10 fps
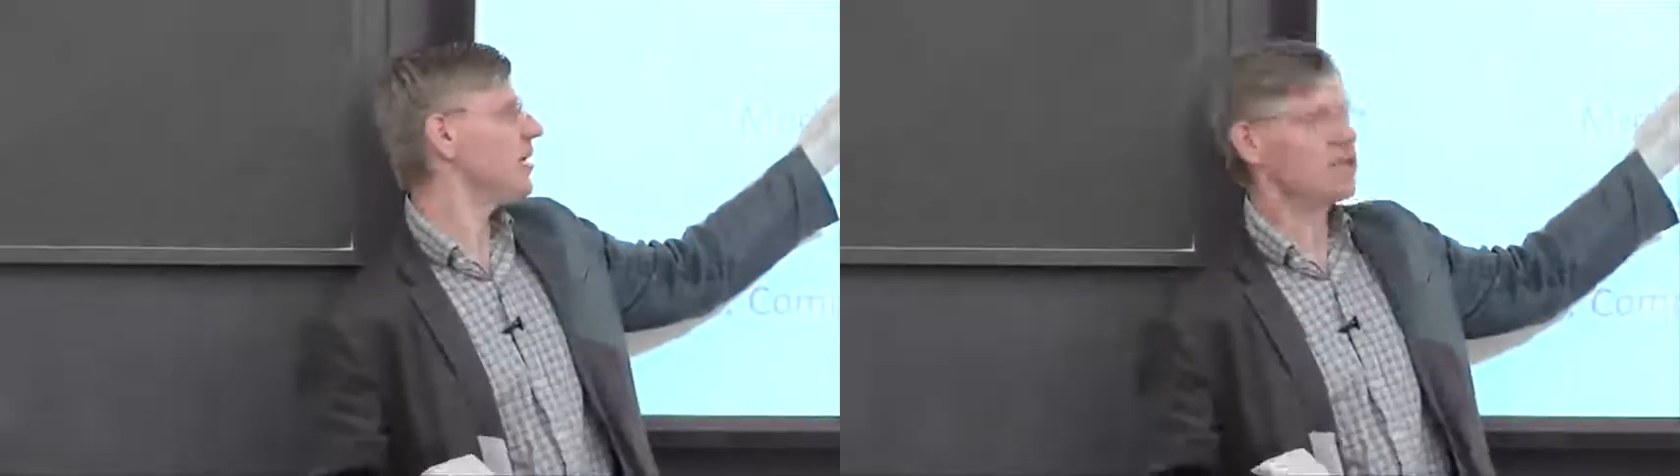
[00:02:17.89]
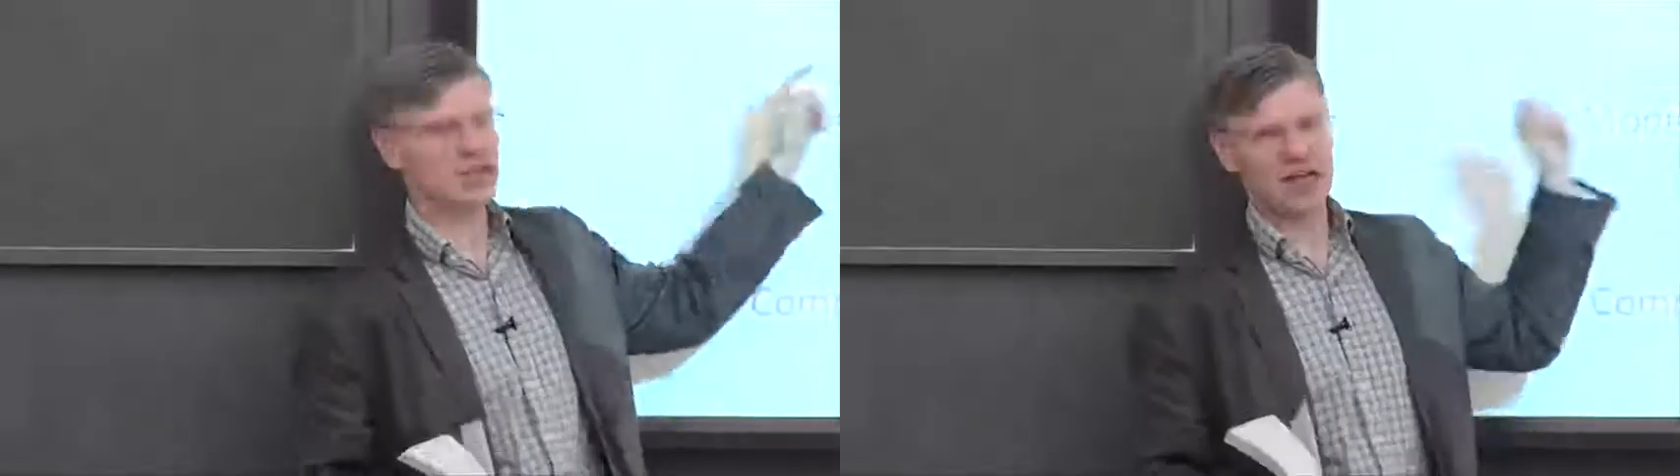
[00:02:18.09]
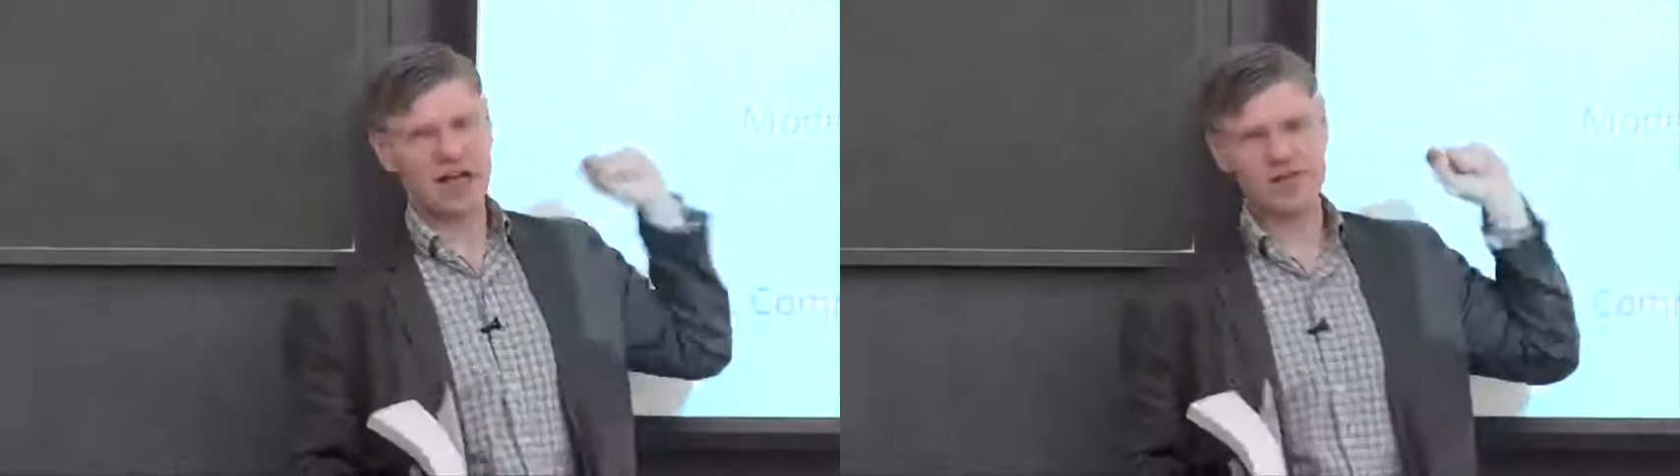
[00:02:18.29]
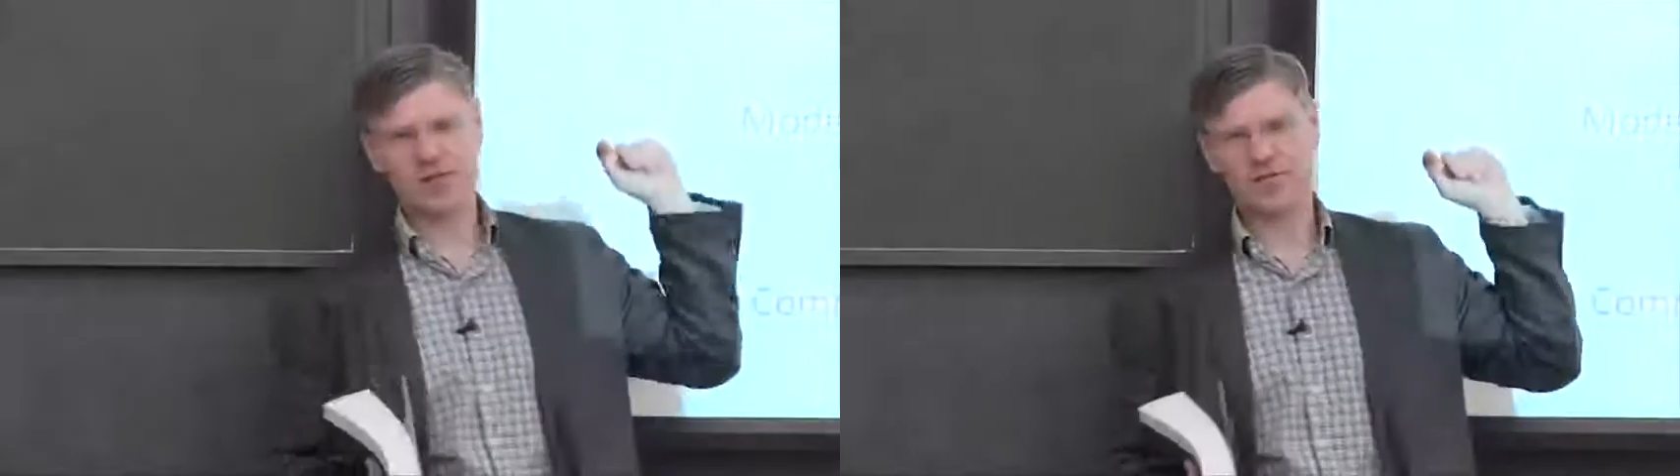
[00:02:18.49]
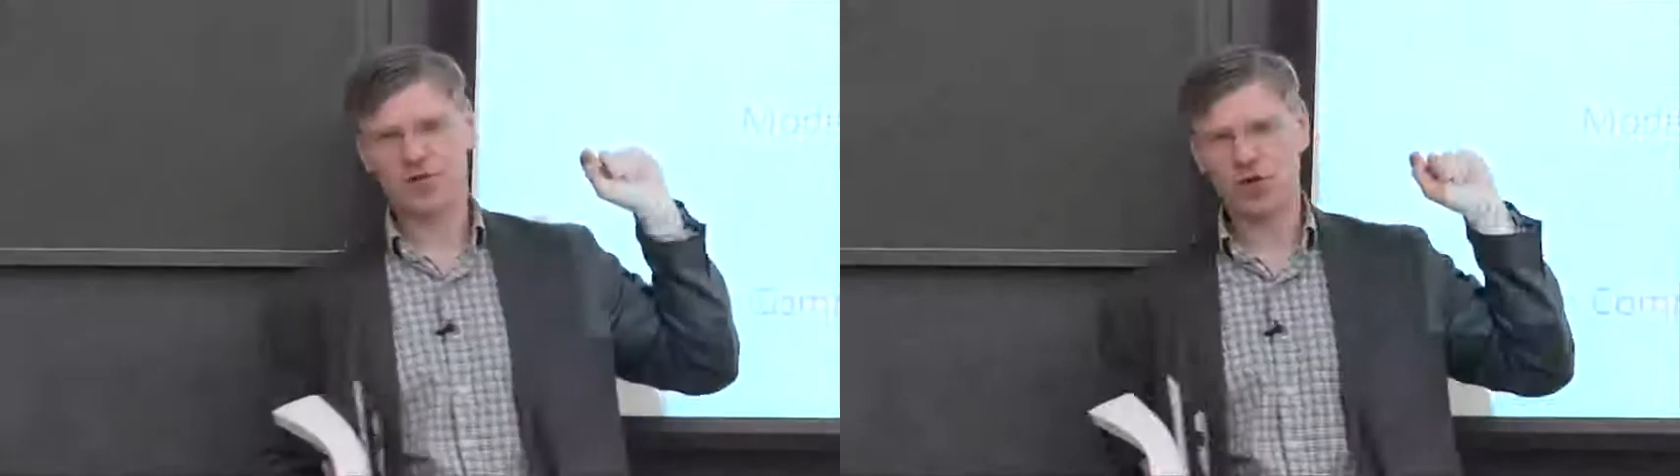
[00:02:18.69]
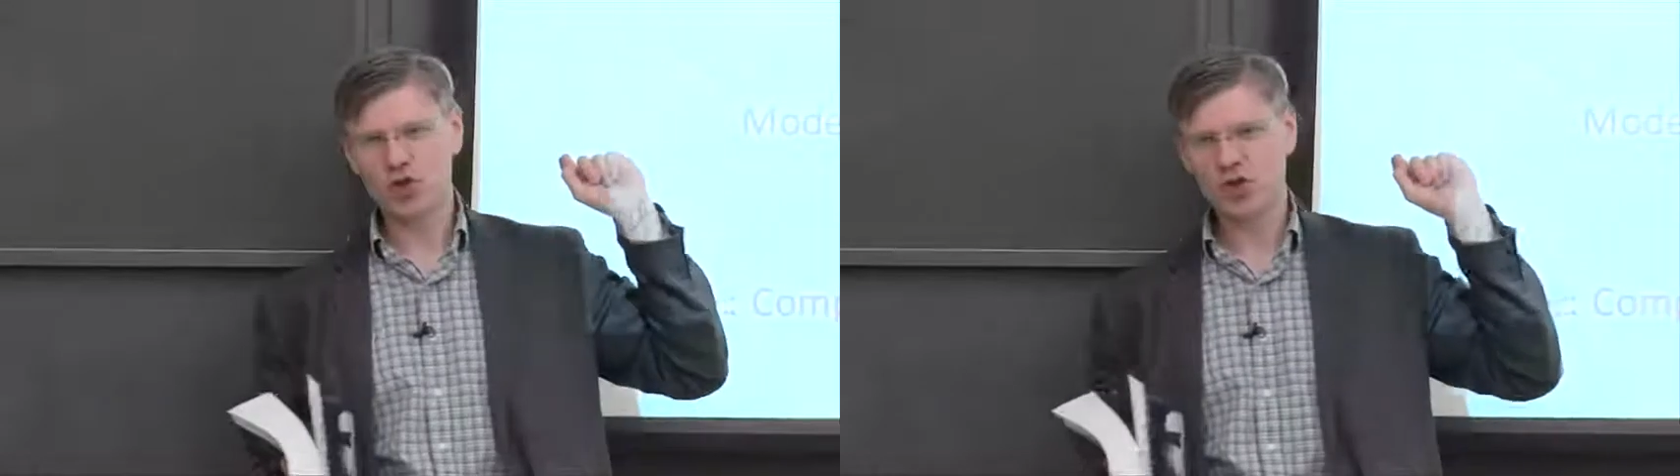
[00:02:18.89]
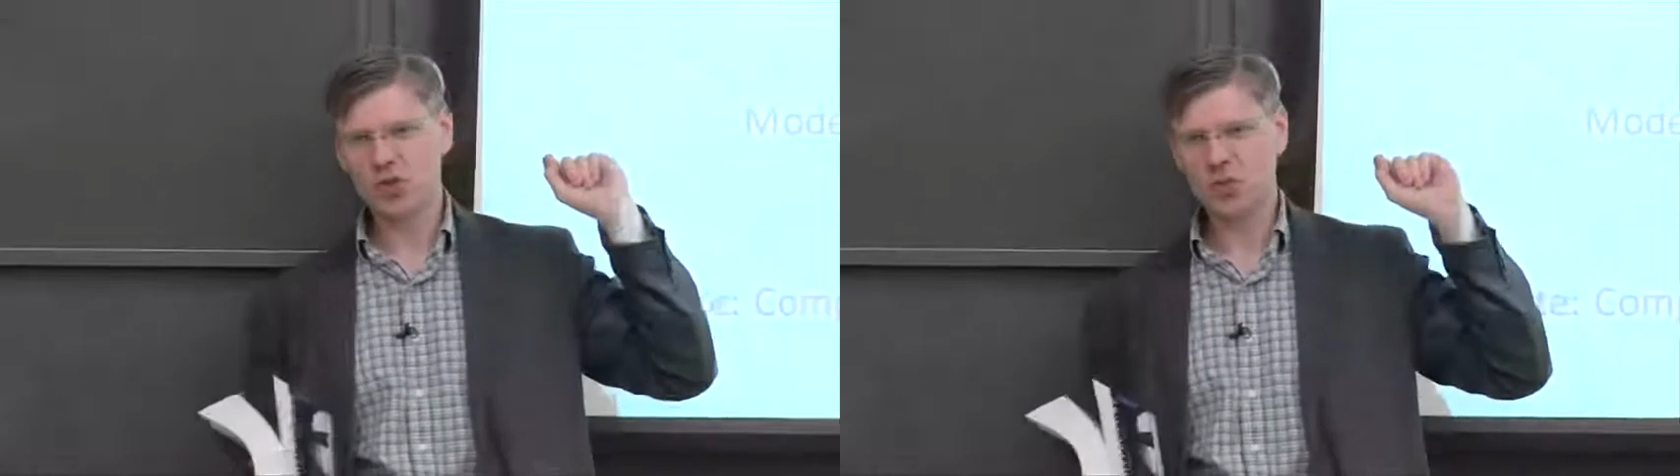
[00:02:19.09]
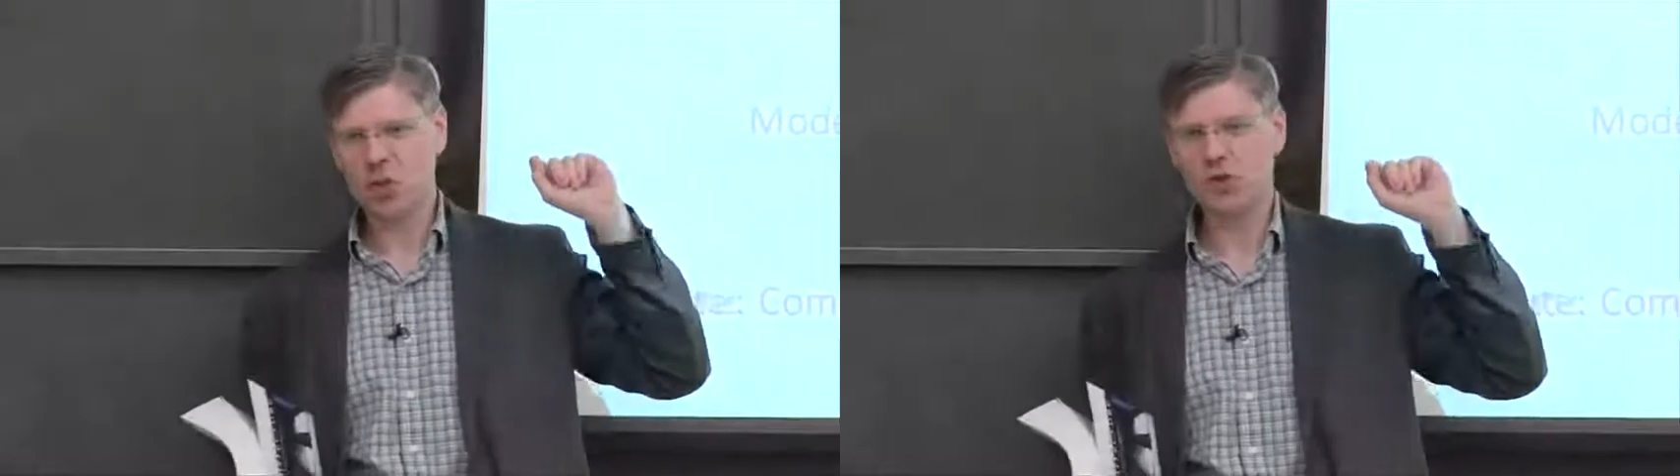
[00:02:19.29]
that there's a lot of different versions
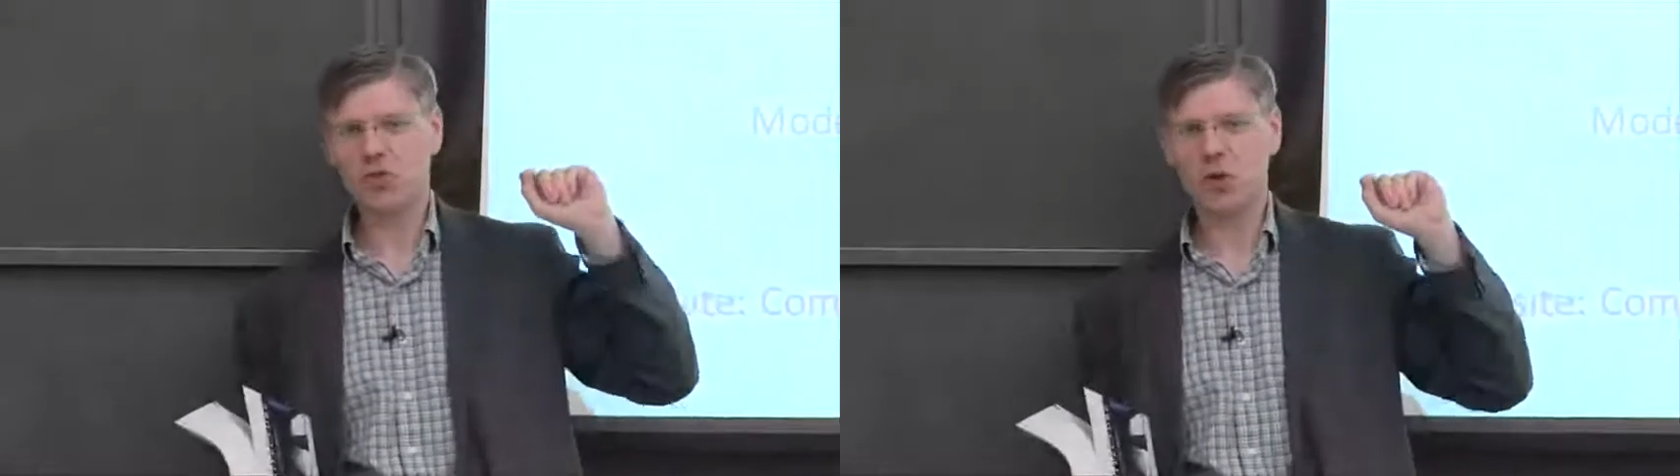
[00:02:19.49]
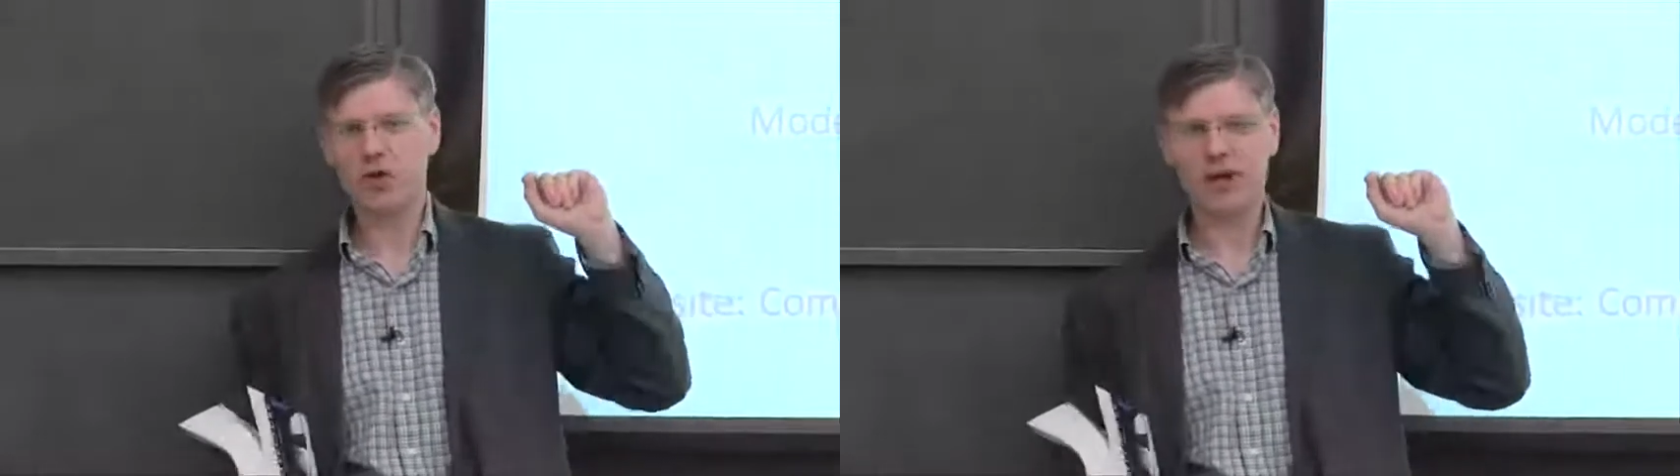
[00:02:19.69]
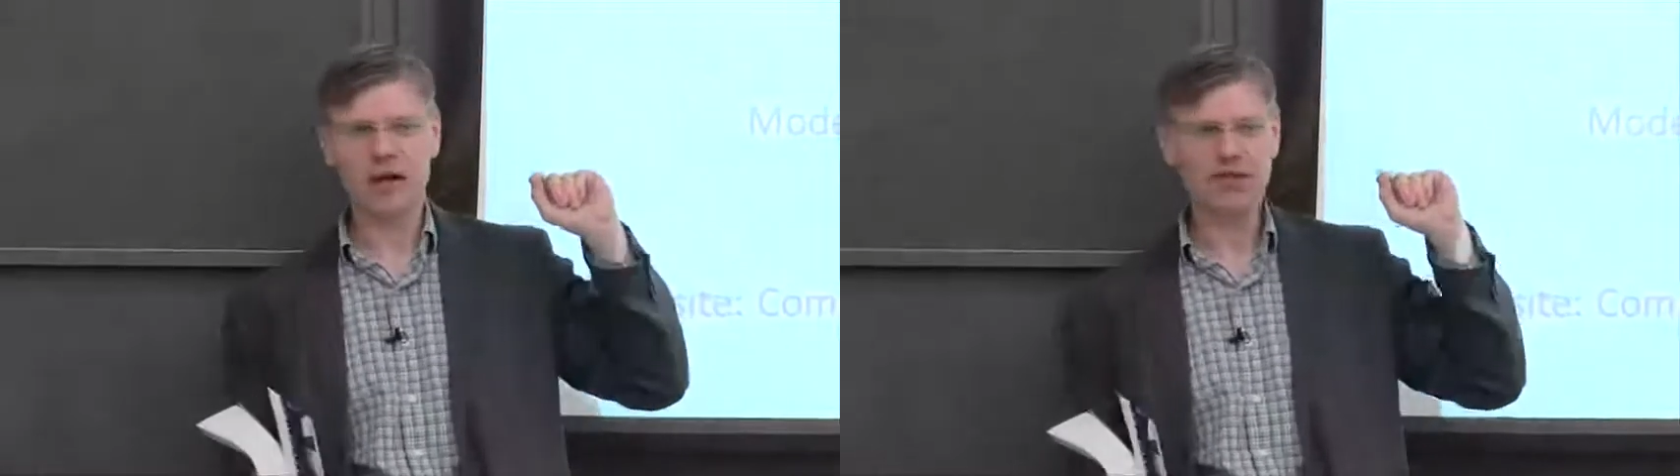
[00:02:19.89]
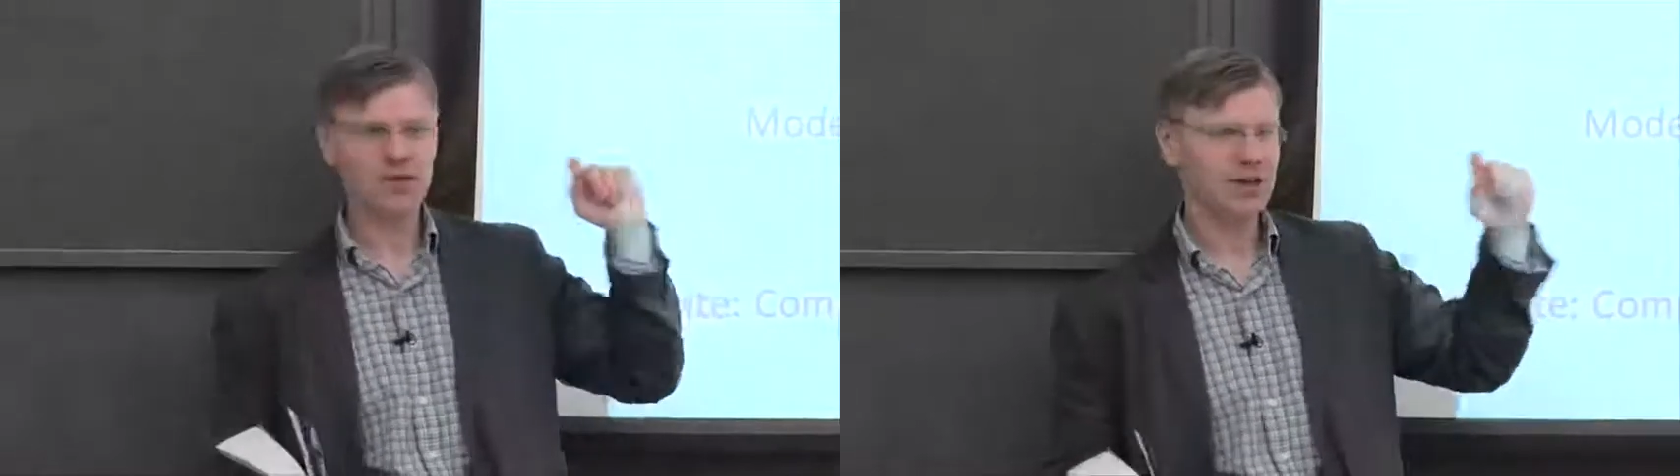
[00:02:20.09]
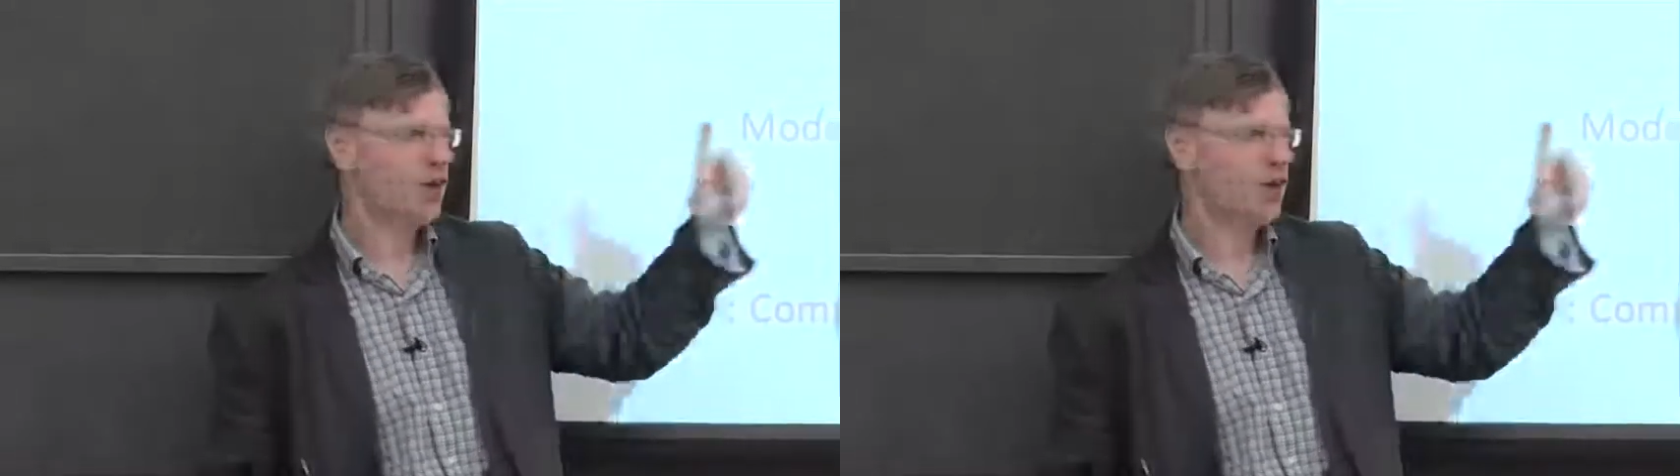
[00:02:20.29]
of this book floating around.